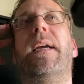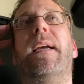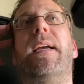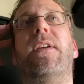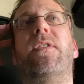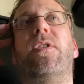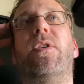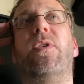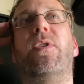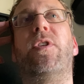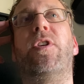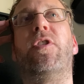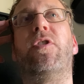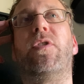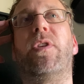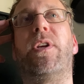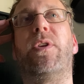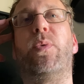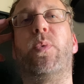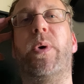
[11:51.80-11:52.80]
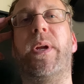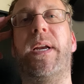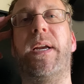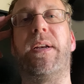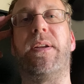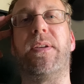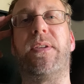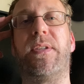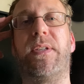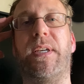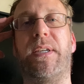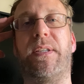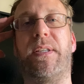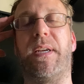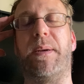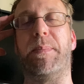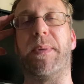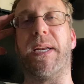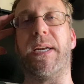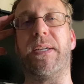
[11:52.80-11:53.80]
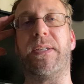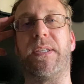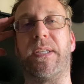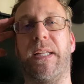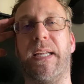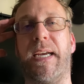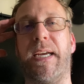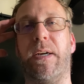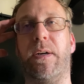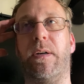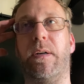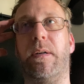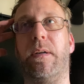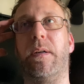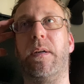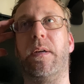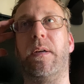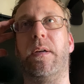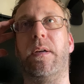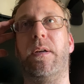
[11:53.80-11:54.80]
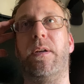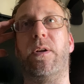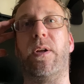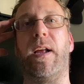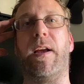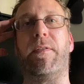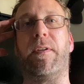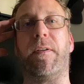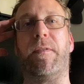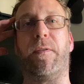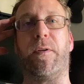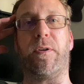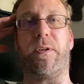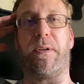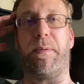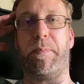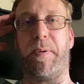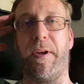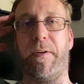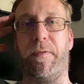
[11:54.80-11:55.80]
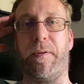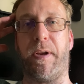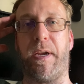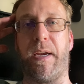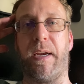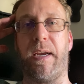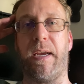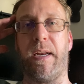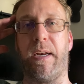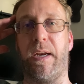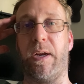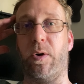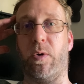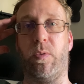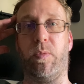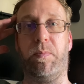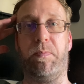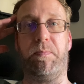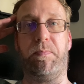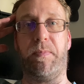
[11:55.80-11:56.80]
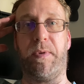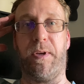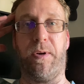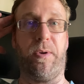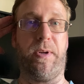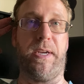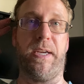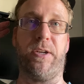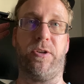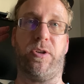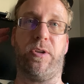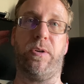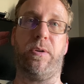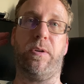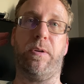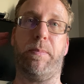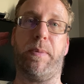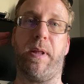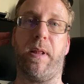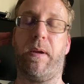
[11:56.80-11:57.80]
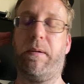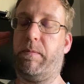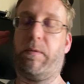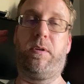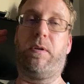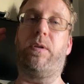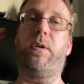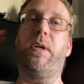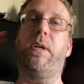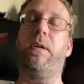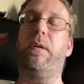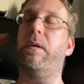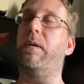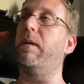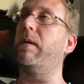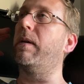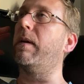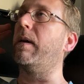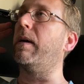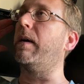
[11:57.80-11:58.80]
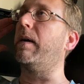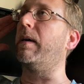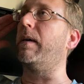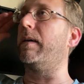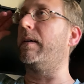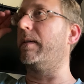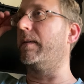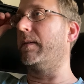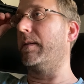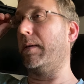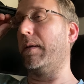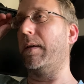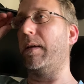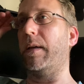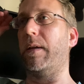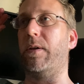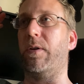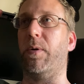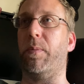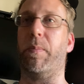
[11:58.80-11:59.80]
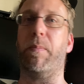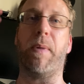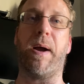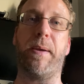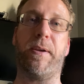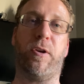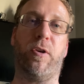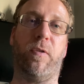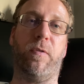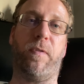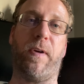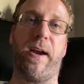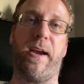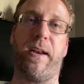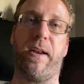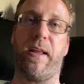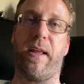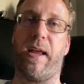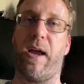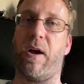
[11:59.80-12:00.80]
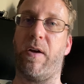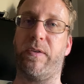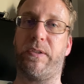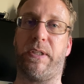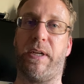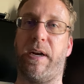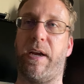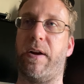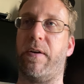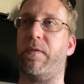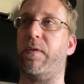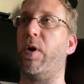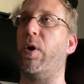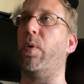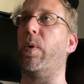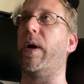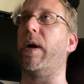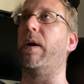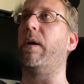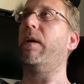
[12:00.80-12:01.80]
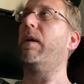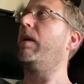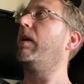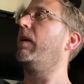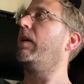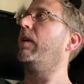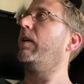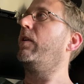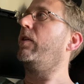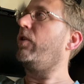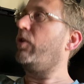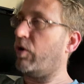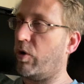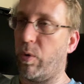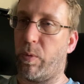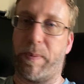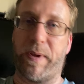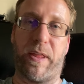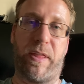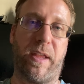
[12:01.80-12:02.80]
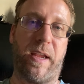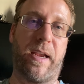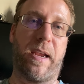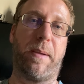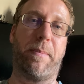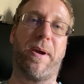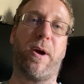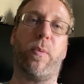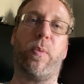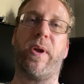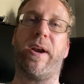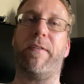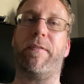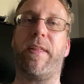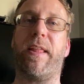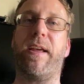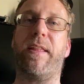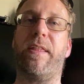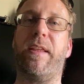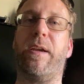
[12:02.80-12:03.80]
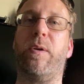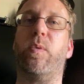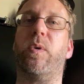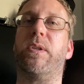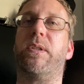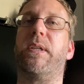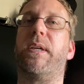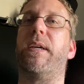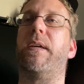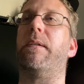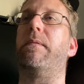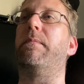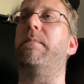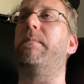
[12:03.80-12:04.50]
And so usually 20 to 60 minutes later, you'll have your first epiphany, and it'll hit you. You'll be like, ching. You'll find that all of a sudden, out of nowhere, you'll be thinking about whatever that thing was again,